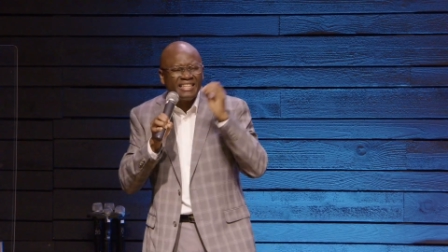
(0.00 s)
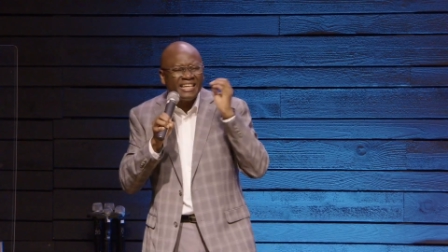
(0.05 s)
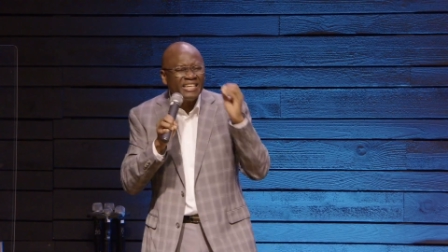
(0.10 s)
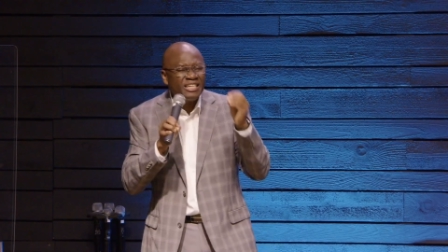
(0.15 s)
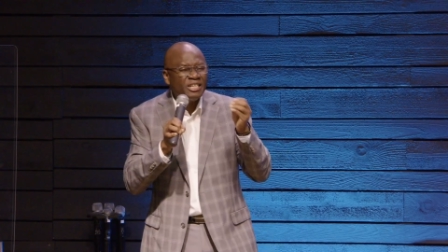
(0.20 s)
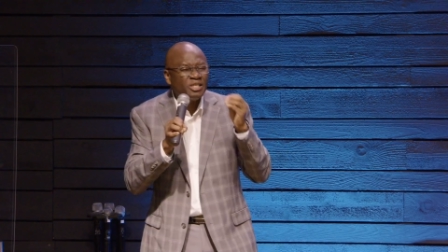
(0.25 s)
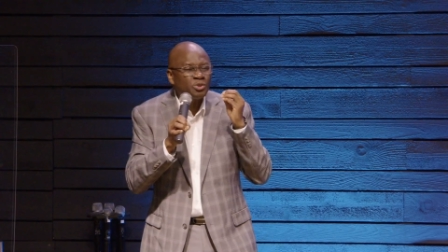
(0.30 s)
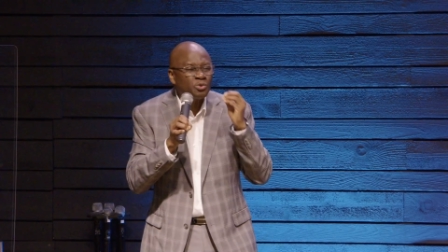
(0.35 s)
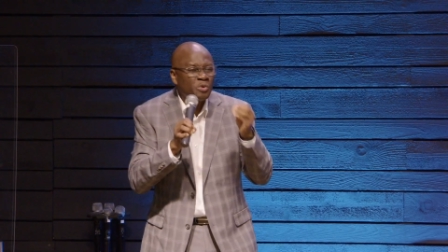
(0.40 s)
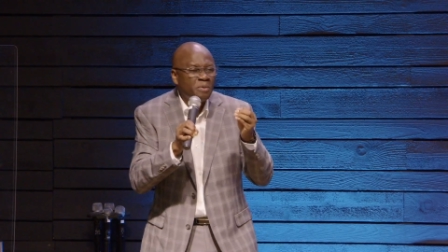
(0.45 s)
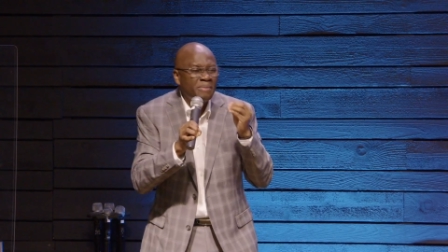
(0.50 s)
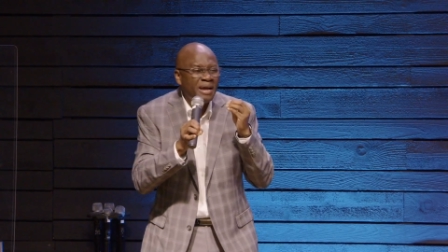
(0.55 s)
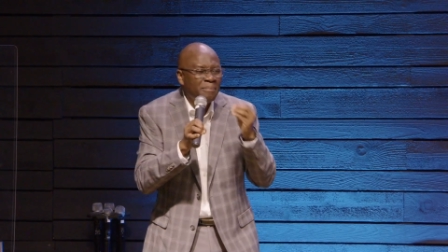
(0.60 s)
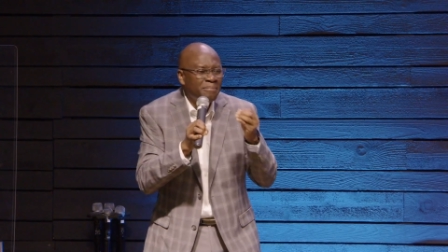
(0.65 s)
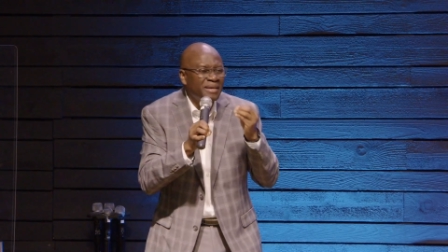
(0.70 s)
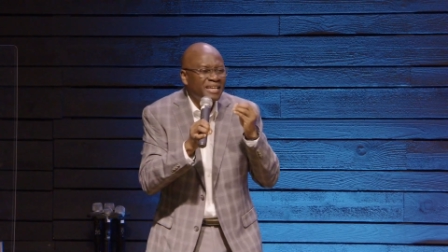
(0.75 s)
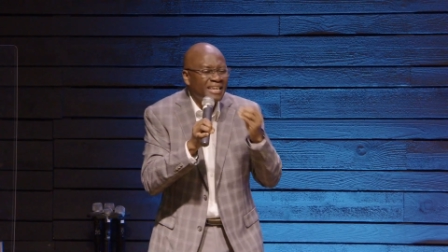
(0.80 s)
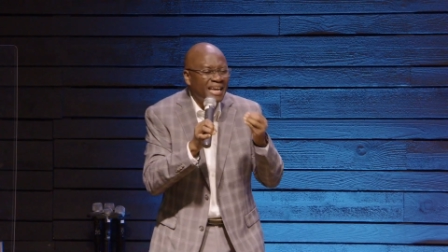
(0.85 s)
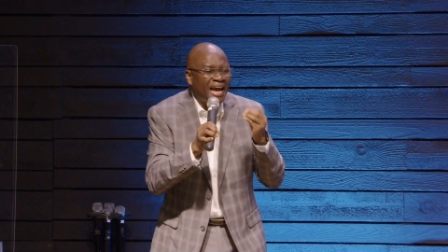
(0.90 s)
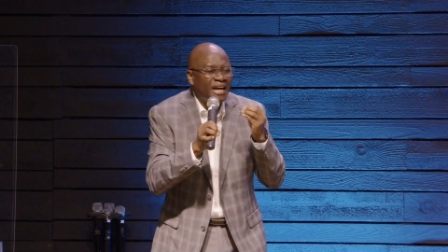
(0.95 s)
these
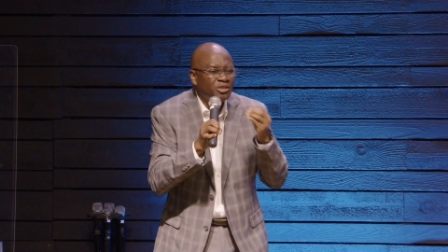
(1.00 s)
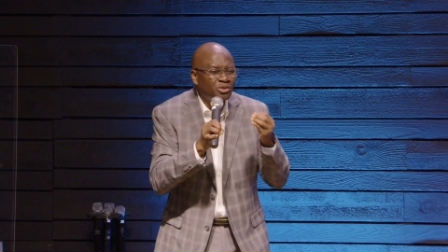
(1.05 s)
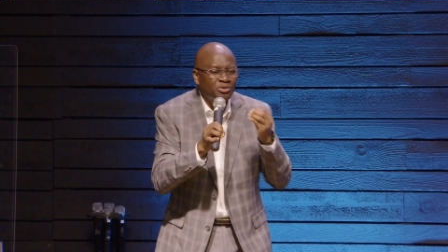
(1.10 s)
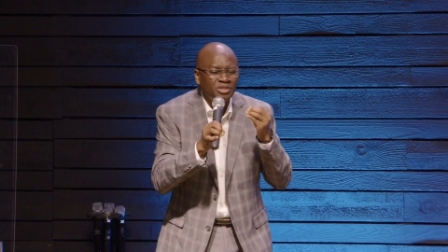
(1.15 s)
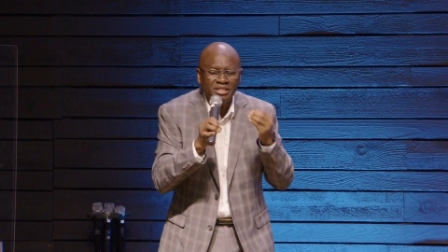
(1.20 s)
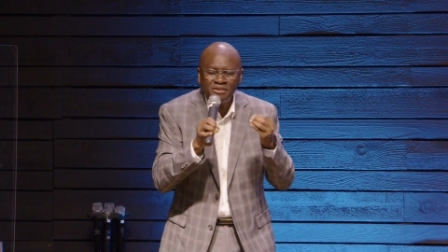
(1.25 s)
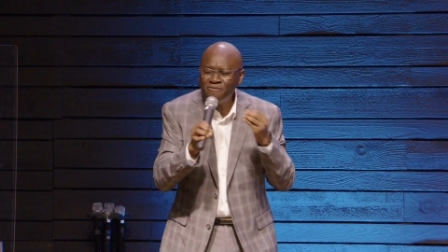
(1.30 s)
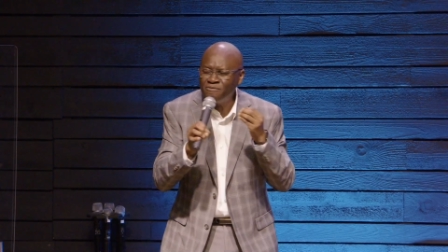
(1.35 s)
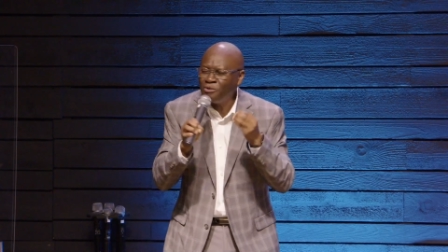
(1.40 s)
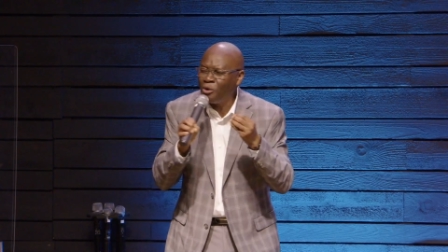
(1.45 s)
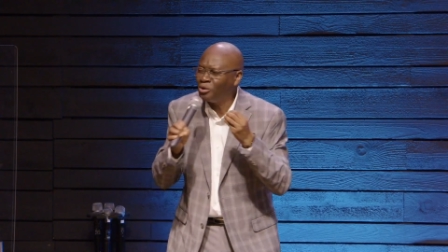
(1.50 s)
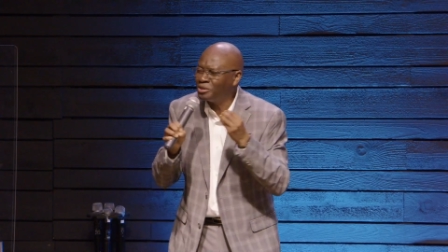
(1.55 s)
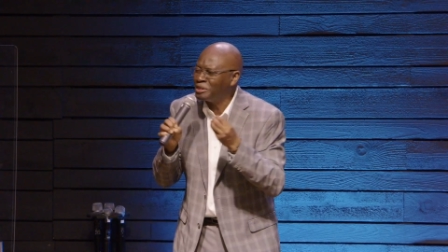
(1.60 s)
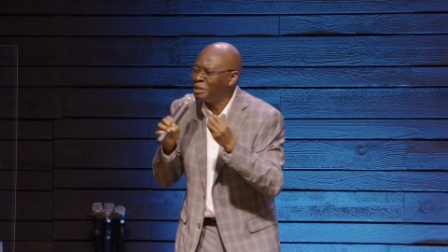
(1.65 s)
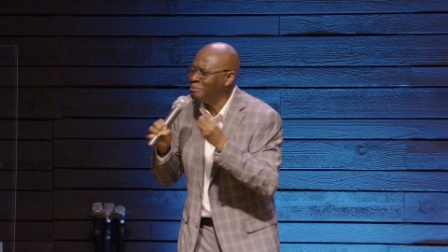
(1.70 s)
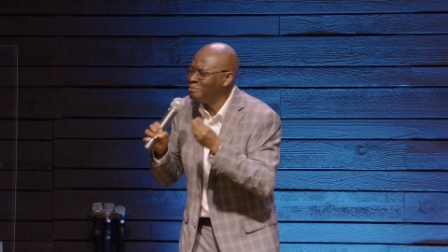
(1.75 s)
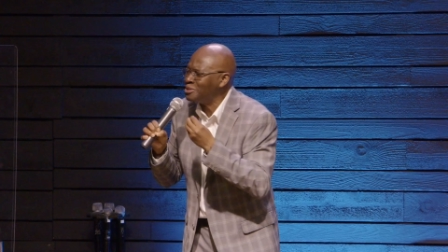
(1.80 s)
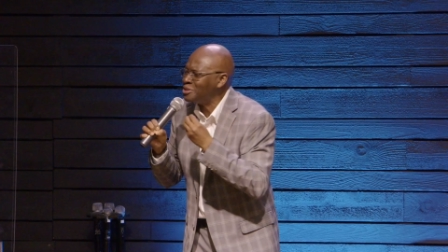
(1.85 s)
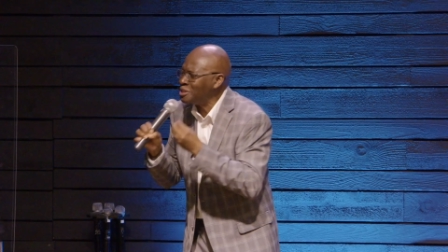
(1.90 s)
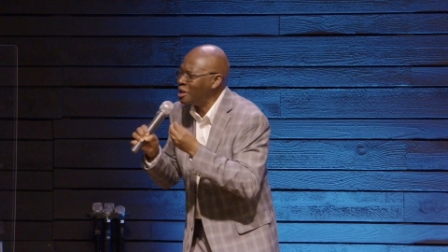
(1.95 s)
women began to devote
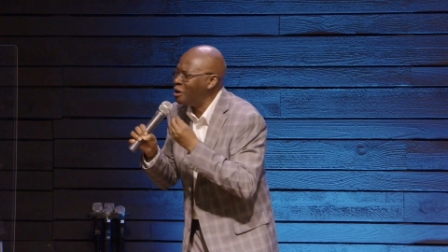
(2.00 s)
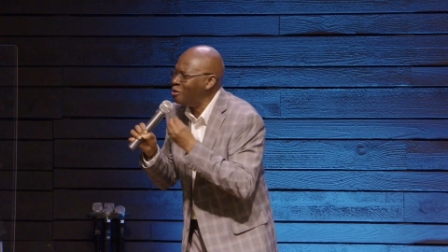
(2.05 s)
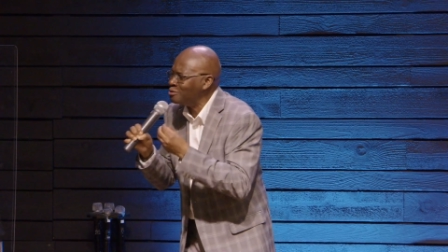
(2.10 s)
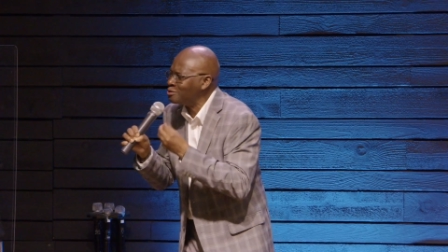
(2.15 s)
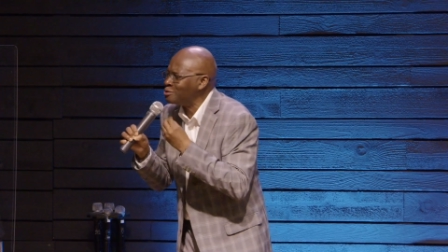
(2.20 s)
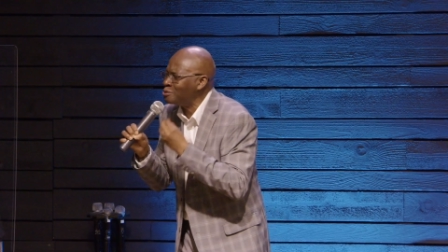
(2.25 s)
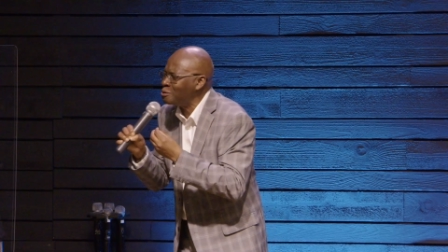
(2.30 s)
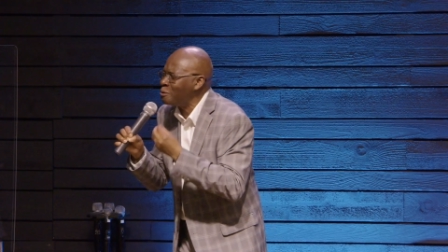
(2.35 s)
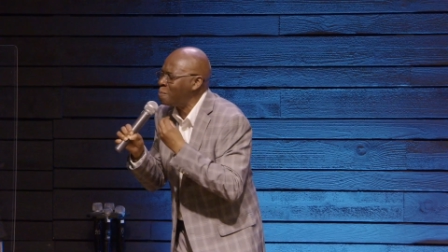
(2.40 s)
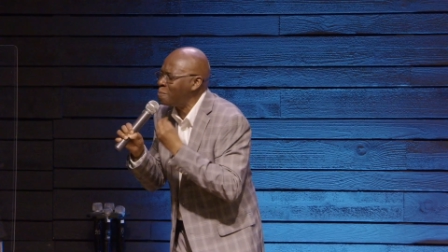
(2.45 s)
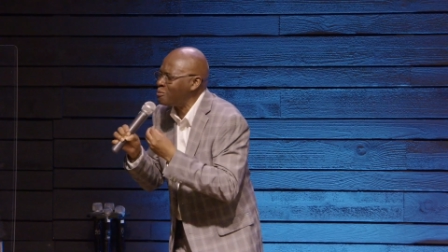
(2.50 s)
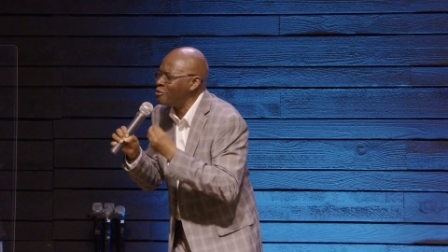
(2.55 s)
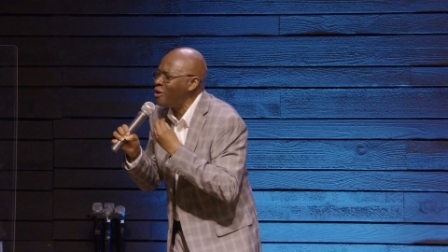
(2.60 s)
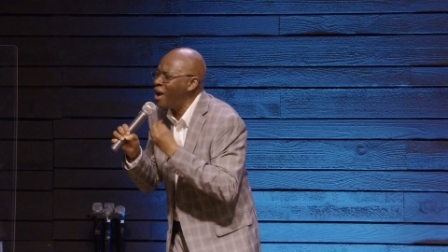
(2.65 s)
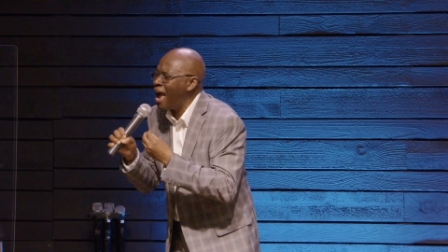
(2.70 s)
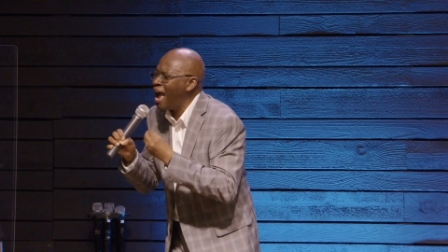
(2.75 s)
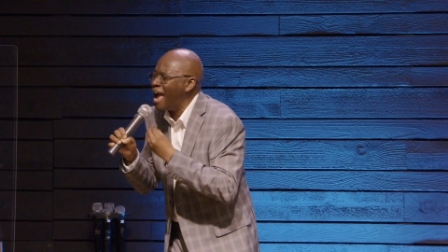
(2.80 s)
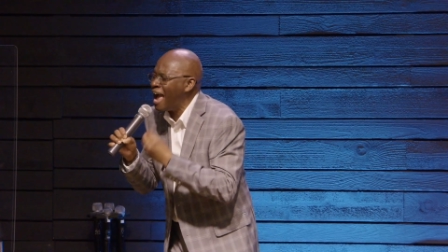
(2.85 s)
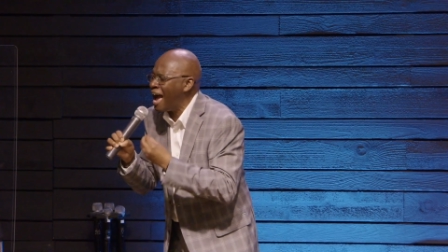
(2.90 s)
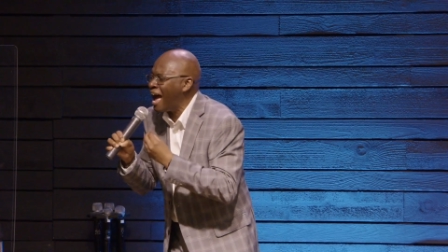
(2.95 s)
themselves to
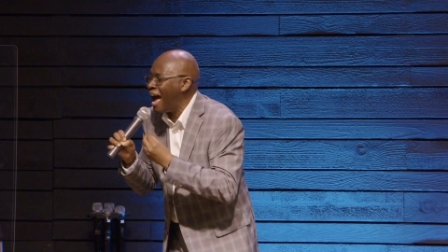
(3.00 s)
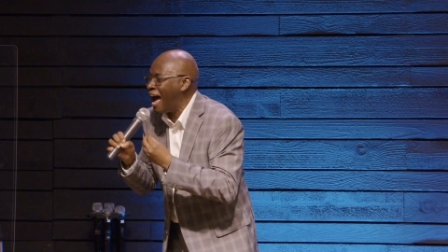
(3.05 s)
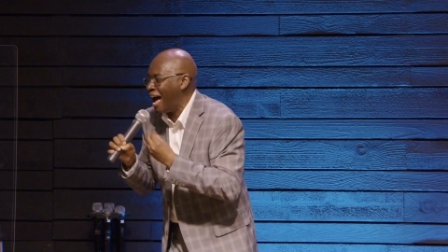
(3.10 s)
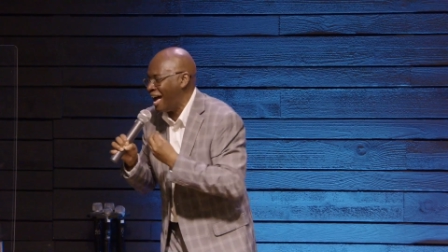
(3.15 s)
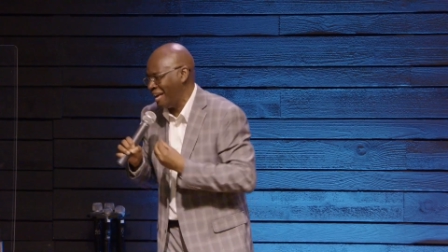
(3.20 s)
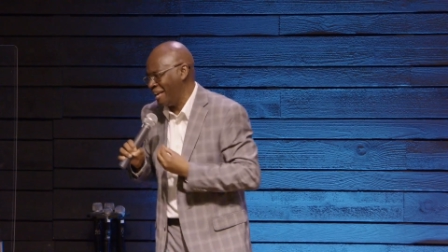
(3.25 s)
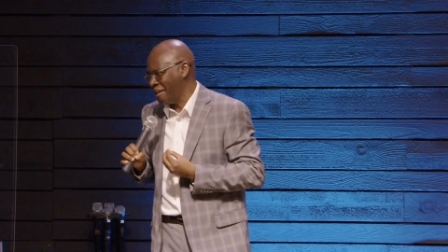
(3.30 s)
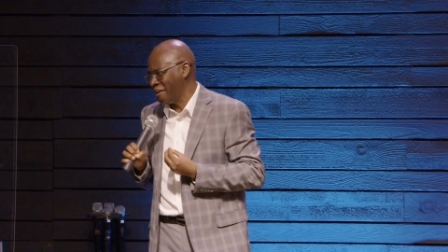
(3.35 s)
prayer.